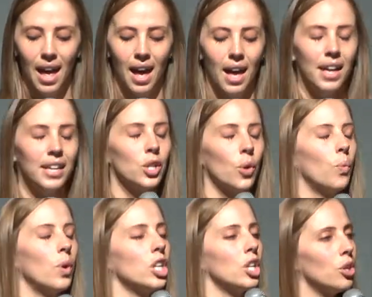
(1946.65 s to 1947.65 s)
And
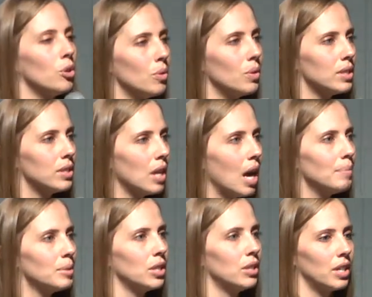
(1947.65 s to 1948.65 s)
when you
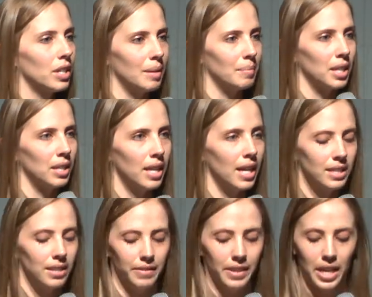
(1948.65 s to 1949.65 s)
stop to look at them
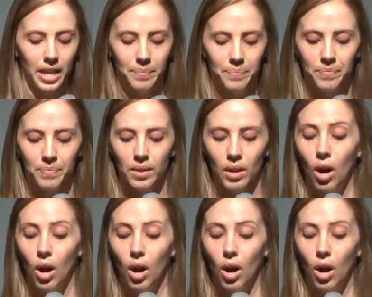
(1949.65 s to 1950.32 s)
collectively,